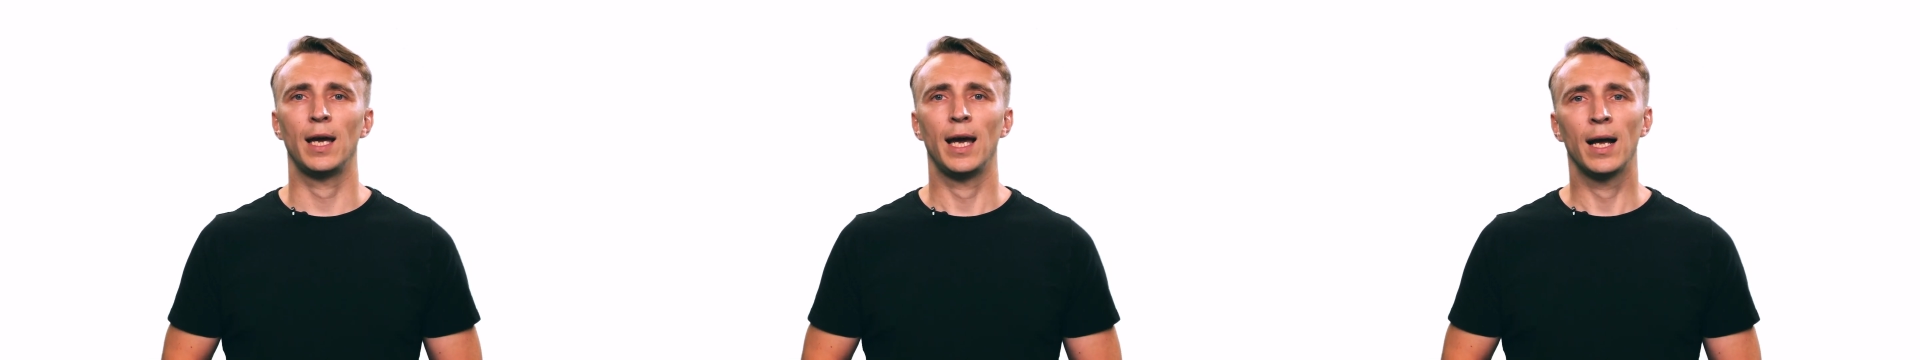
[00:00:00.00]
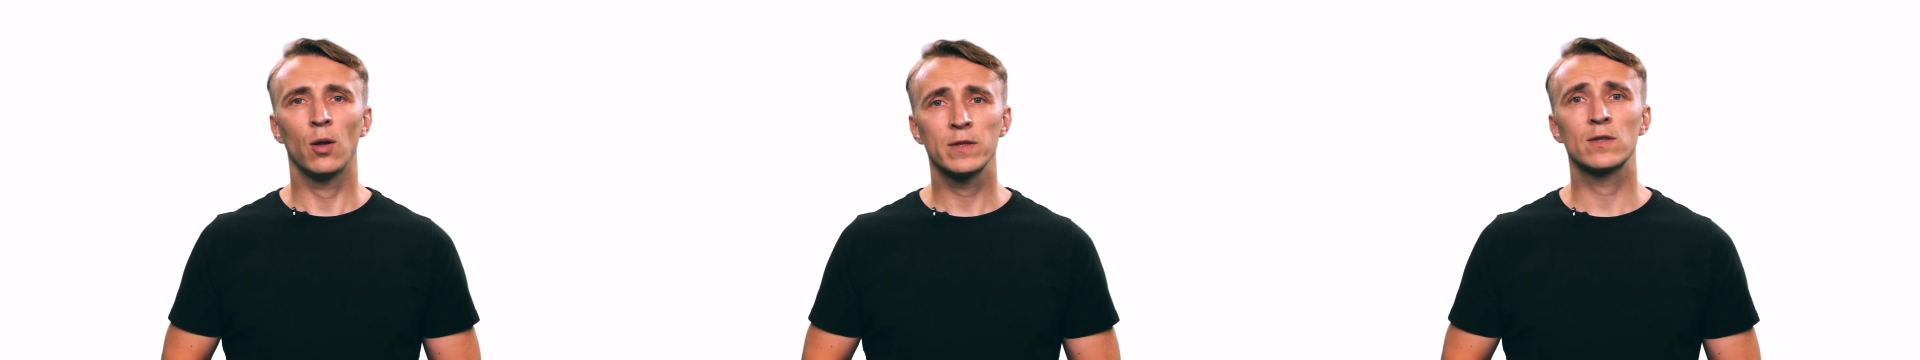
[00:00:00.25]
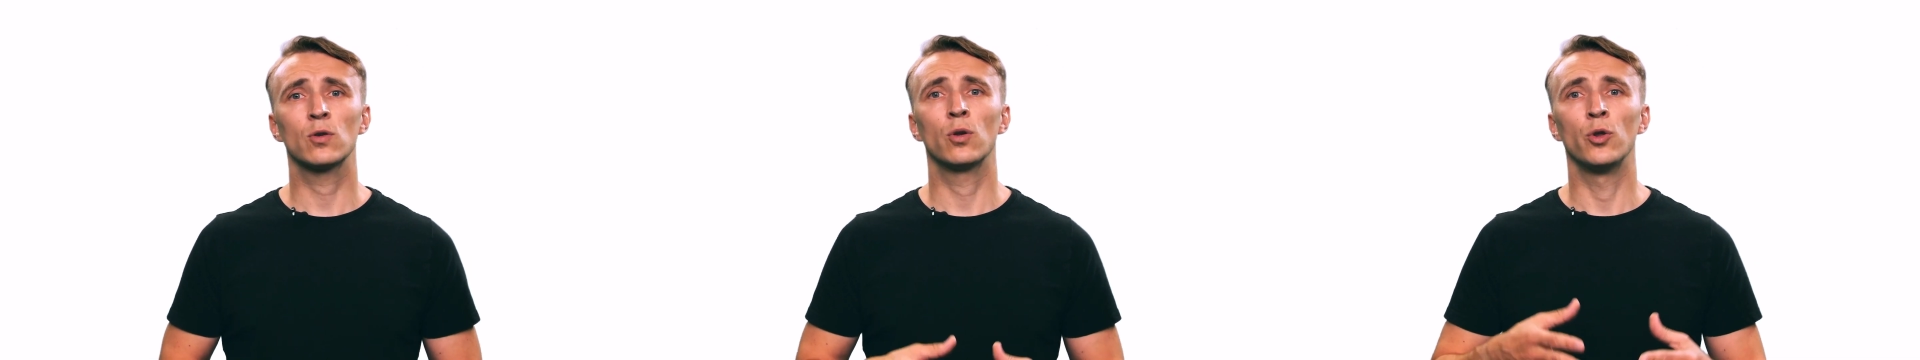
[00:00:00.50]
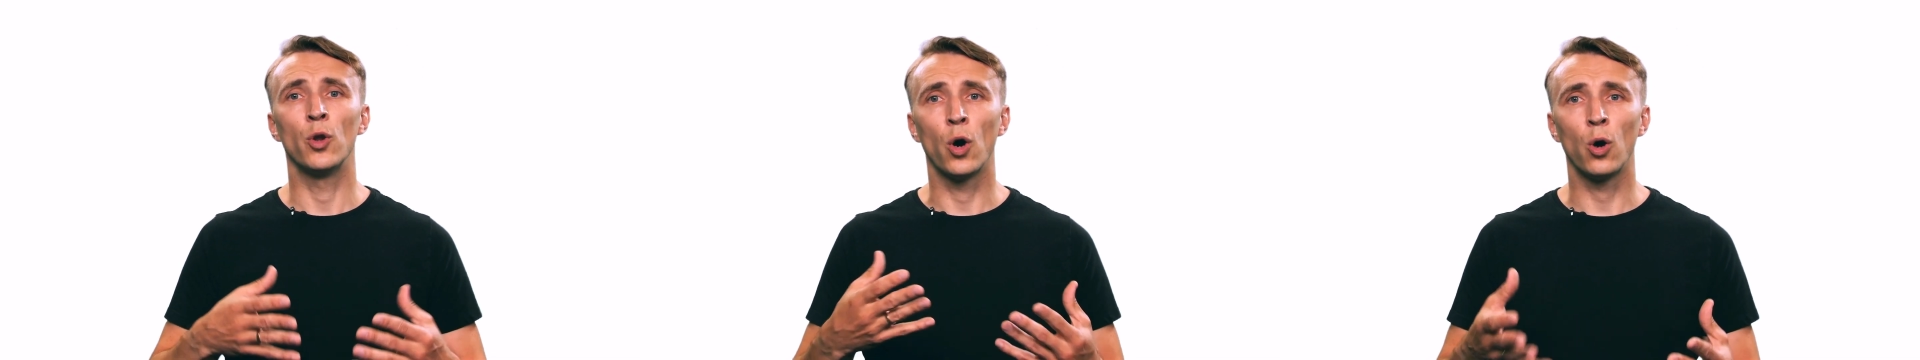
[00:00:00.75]
also
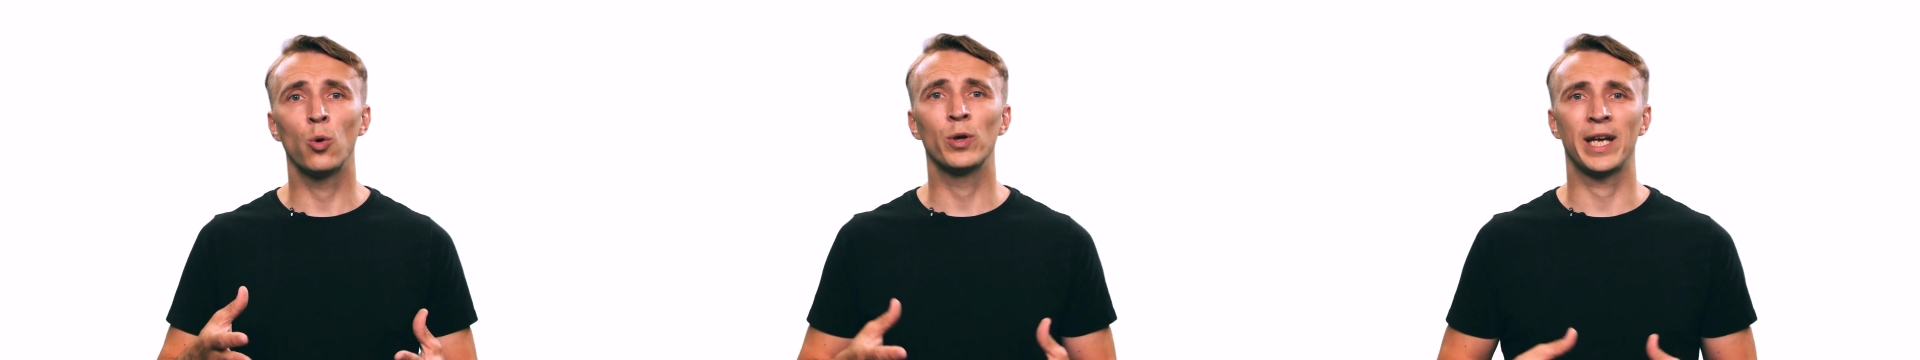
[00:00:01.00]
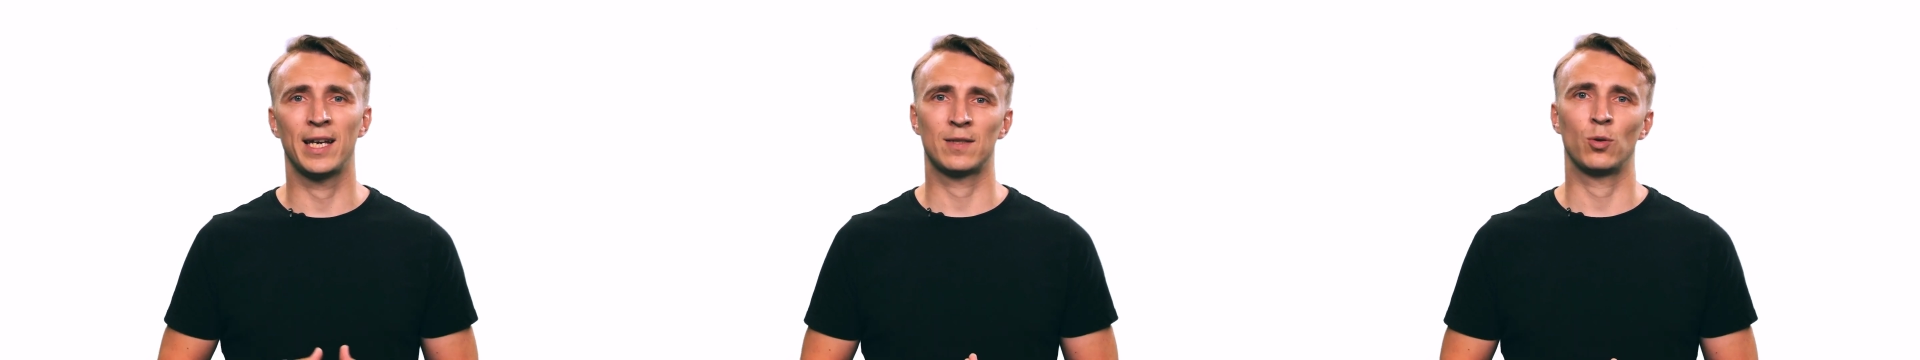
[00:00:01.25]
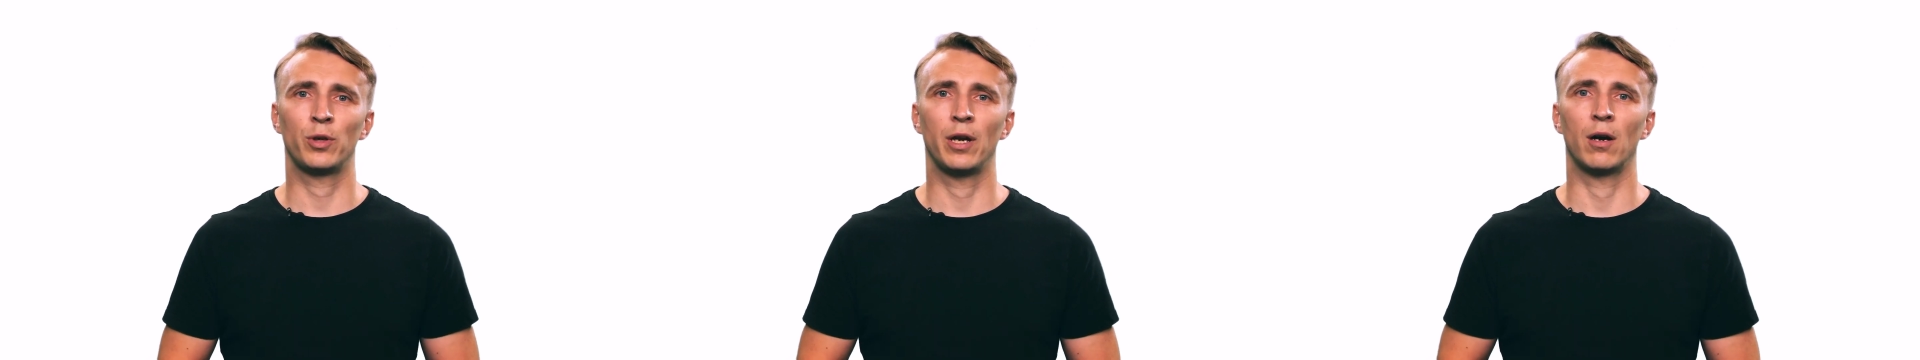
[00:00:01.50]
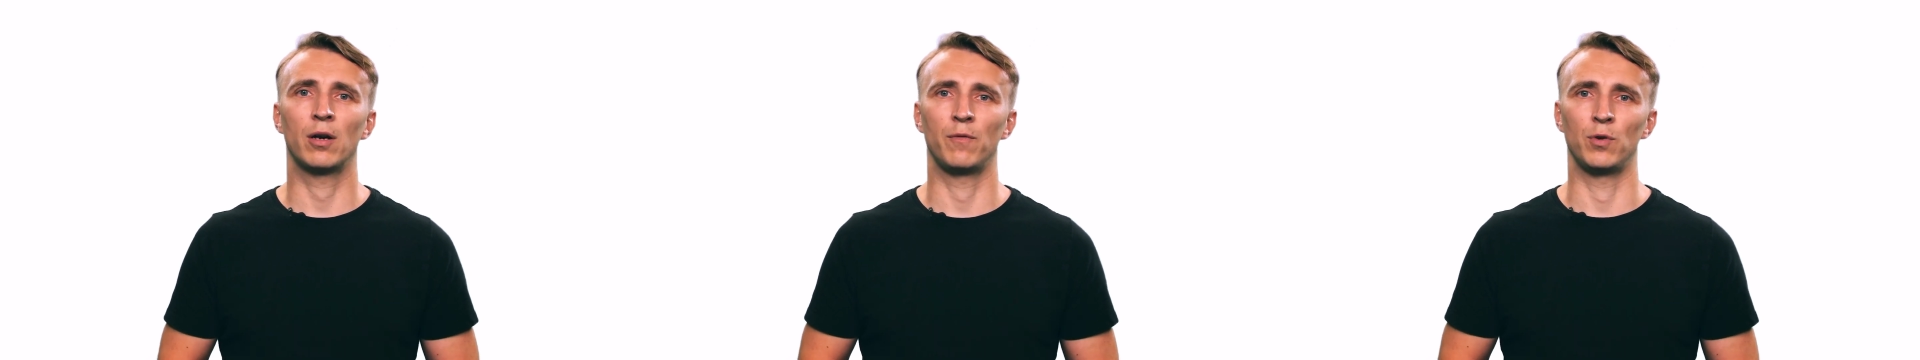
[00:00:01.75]
known as
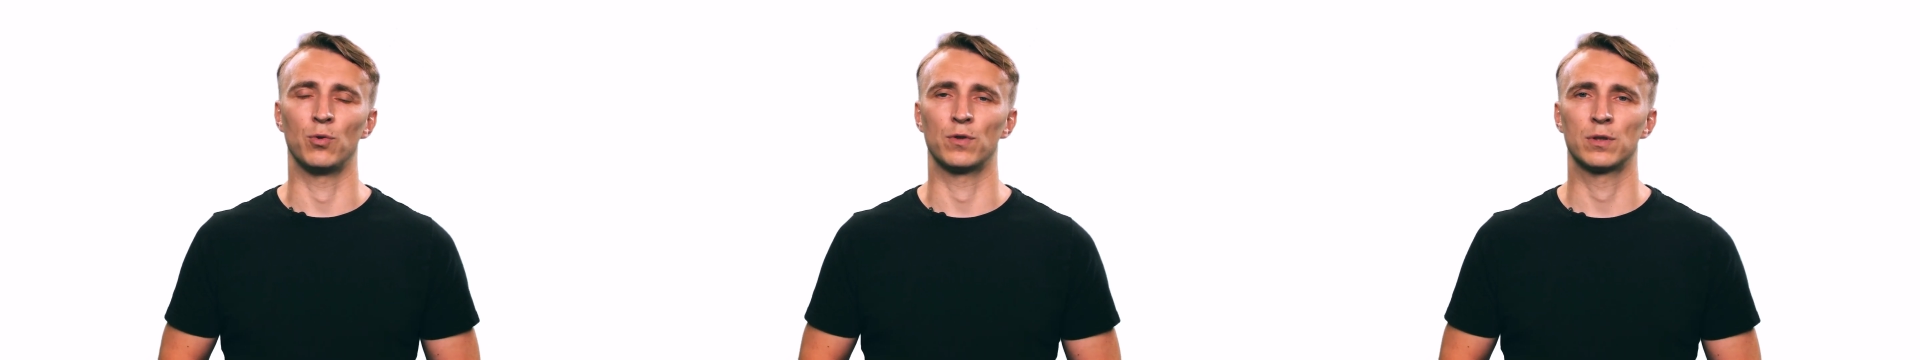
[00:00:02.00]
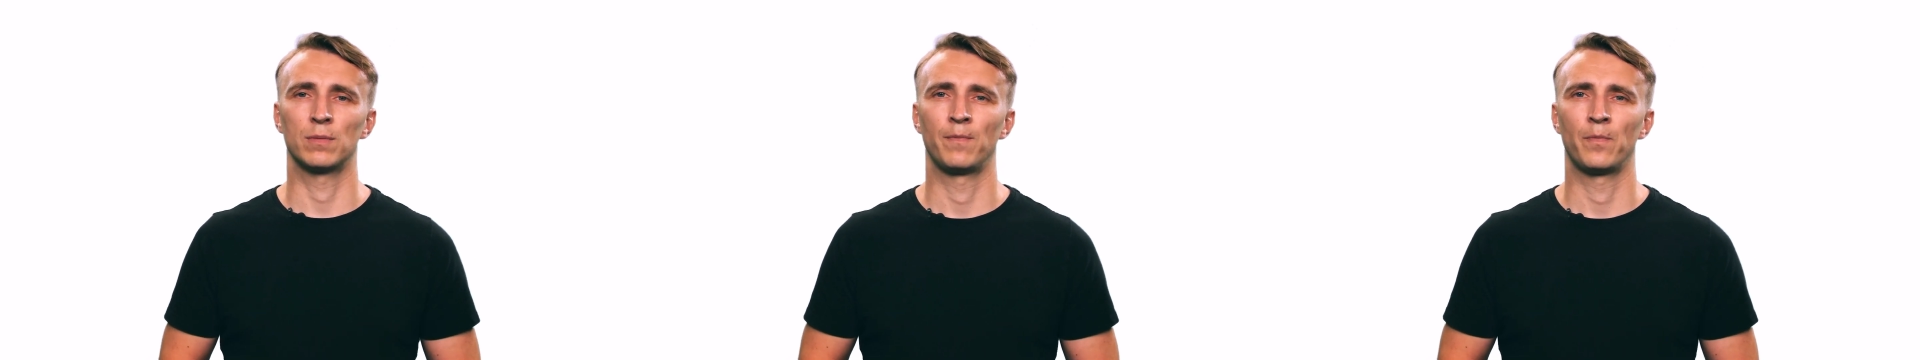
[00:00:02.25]
OKR reviews.